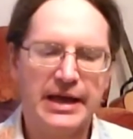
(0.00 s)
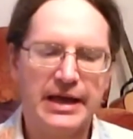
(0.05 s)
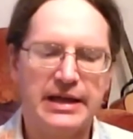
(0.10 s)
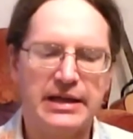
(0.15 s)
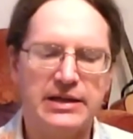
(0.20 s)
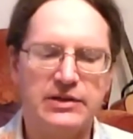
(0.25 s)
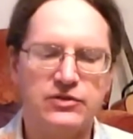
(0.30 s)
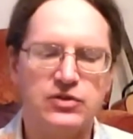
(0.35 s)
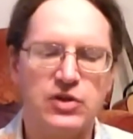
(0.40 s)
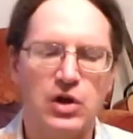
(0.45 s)

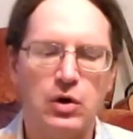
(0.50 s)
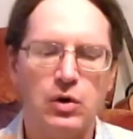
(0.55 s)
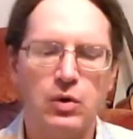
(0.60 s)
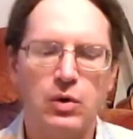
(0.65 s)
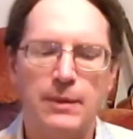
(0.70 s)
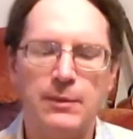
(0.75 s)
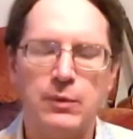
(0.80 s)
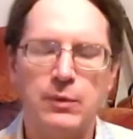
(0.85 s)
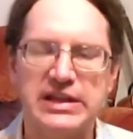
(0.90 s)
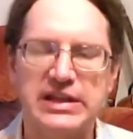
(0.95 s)
And so
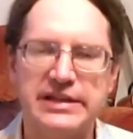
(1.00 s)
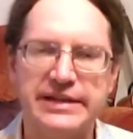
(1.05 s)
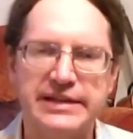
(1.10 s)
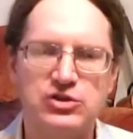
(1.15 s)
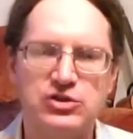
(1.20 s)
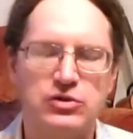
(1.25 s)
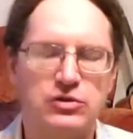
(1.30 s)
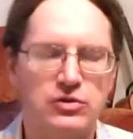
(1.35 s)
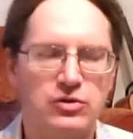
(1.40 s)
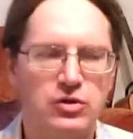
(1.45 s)
I mean, we can each
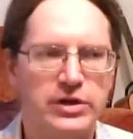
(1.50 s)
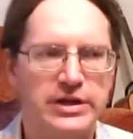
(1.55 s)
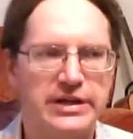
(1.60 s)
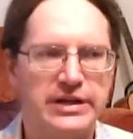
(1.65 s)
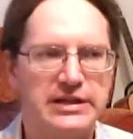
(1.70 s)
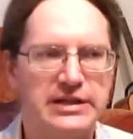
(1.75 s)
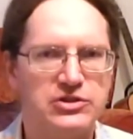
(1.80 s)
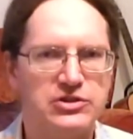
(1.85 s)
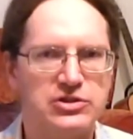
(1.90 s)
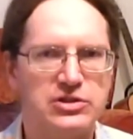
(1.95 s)
look at
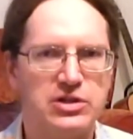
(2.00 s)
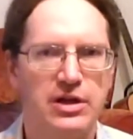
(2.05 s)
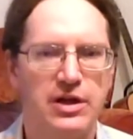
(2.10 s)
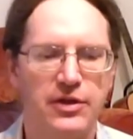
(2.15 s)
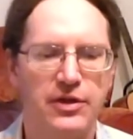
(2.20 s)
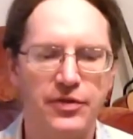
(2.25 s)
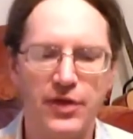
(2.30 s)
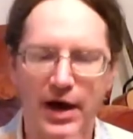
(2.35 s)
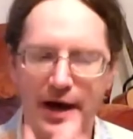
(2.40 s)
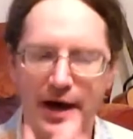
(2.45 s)
each
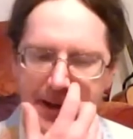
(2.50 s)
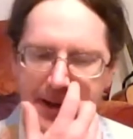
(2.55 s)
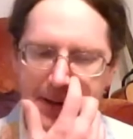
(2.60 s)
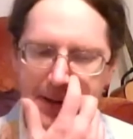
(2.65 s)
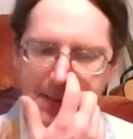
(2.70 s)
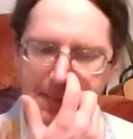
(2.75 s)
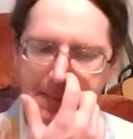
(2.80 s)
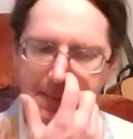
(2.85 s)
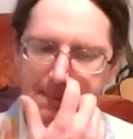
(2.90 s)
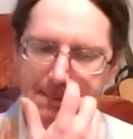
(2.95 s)
thought,
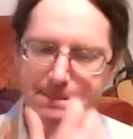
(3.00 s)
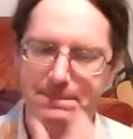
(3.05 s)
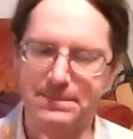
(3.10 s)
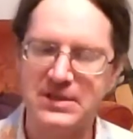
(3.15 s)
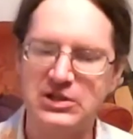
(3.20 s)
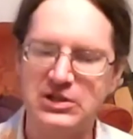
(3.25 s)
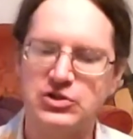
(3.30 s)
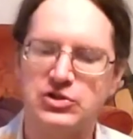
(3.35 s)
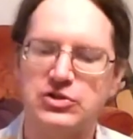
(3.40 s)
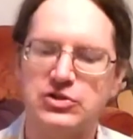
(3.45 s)

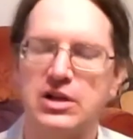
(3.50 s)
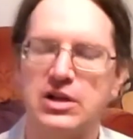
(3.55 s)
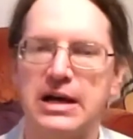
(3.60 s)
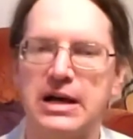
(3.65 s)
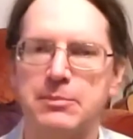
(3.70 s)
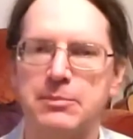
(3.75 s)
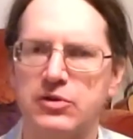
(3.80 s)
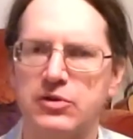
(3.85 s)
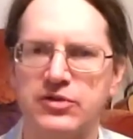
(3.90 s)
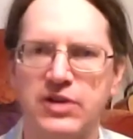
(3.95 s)
each uh,
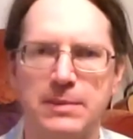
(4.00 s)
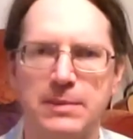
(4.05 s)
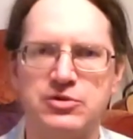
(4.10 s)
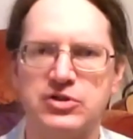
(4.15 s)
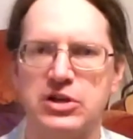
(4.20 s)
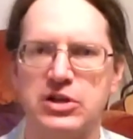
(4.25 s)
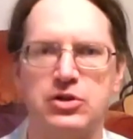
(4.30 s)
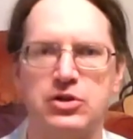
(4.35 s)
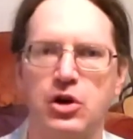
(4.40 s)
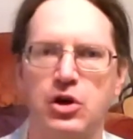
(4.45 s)

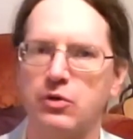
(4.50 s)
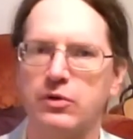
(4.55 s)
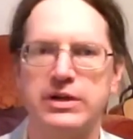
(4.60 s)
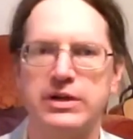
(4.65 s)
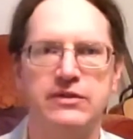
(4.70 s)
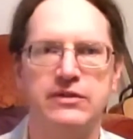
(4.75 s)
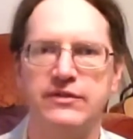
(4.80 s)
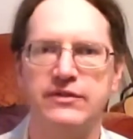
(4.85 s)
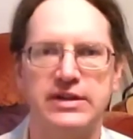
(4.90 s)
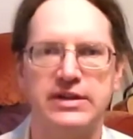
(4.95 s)
perception, you know,
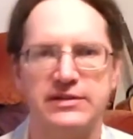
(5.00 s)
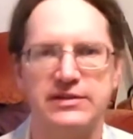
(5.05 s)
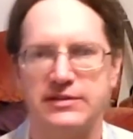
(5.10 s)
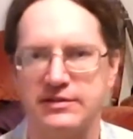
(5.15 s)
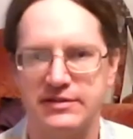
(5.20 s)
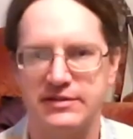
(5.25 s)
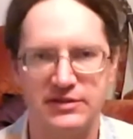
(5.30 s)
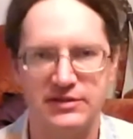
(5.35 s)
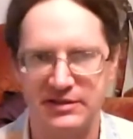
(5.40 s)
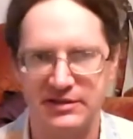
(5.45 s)
even if
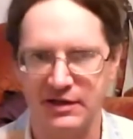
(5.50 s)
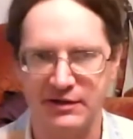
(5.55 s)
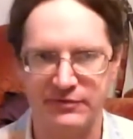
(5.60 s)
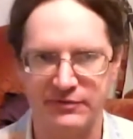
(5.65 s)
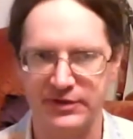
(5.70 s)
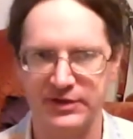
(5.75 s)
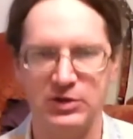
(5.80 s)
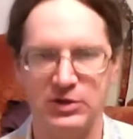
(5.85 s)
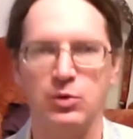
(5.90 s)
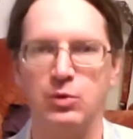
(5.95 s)
it's of
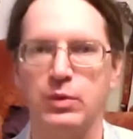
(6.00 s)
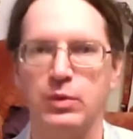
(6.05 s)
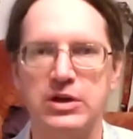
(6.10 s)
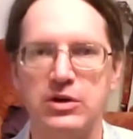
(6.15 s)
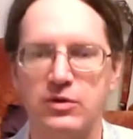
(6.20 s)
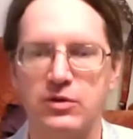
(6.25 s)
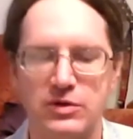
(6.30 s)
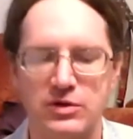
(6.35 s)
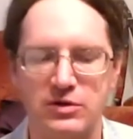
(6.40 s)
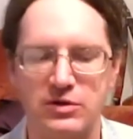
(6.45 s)
ill will
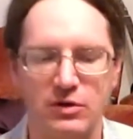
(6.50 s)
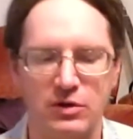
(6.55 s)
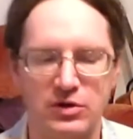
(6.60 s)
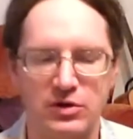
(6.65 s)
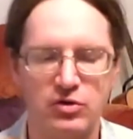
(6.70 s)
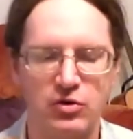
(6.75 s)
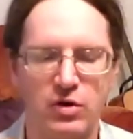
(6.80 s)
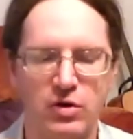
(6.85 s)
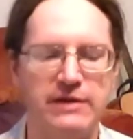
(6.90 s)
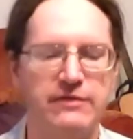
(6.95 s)
or, or
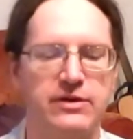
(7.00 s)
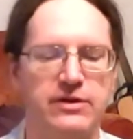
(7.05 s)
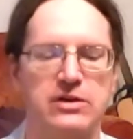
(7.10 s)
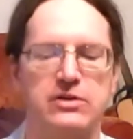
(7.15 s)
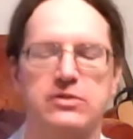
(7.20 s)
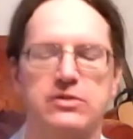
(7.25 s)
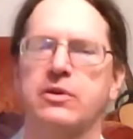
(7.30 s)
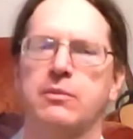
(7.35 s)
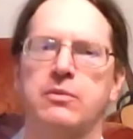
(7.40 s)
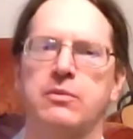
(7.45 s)
craving
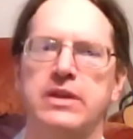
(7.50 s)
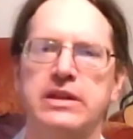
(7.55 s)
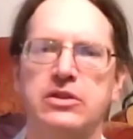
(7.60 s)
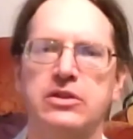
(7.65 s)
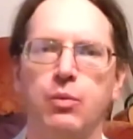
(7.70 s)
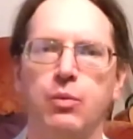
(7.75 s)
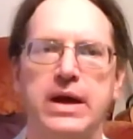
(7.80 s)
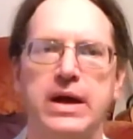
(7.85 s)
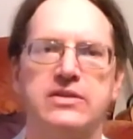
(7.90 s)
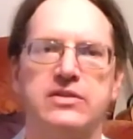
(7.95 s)
or something, in the
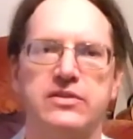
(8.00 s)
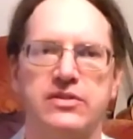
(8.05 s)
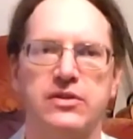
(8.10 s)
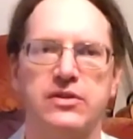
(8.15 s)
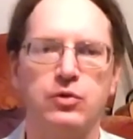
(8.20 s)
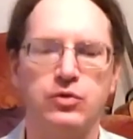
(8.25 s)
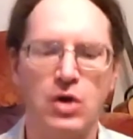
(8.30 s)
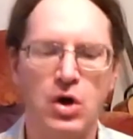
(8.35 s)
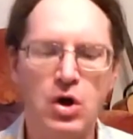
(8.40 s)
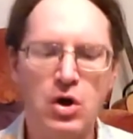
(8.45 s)
ways
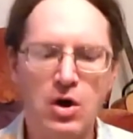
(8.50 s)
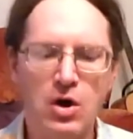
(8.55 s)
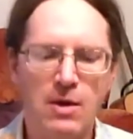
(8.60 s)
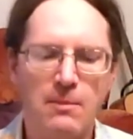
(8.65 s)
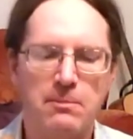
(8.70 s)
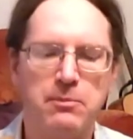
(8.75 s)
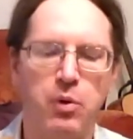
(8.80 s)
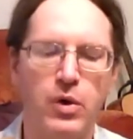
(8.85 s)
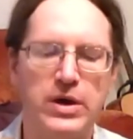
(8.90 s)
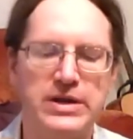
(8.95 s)
those
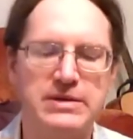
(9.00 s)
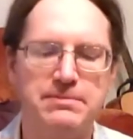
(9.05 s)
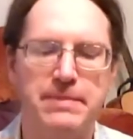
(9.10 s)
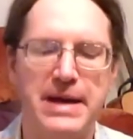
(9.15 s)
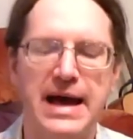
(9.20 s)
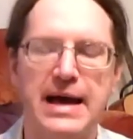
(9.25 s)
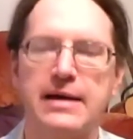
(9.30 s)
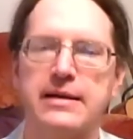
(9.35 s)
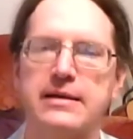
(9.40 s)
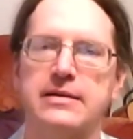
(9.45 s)
point
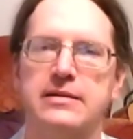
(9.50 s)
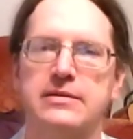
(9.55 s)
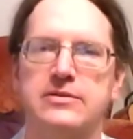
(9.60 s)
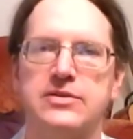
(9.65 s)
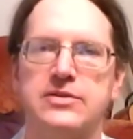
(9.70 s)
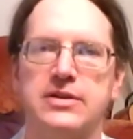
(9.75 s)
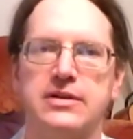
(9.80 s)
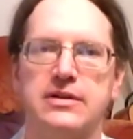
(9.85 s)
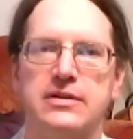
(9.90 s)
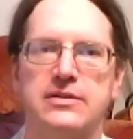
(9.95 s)
back
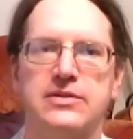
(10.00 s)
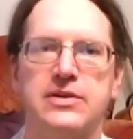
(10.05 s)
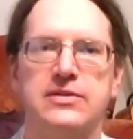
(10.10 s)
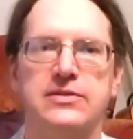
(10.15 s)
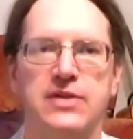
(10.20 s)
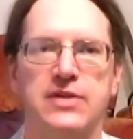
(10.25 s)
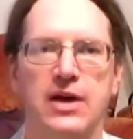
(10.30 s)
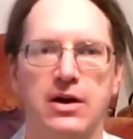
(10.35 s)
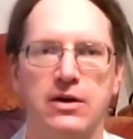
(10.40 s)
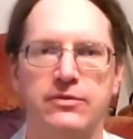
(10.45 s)
to, to
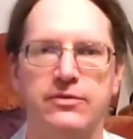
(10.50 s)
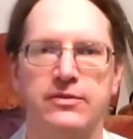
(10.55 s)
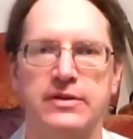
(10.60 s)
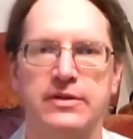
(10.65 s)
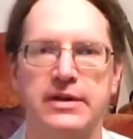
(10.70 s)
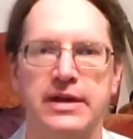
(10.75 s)
self.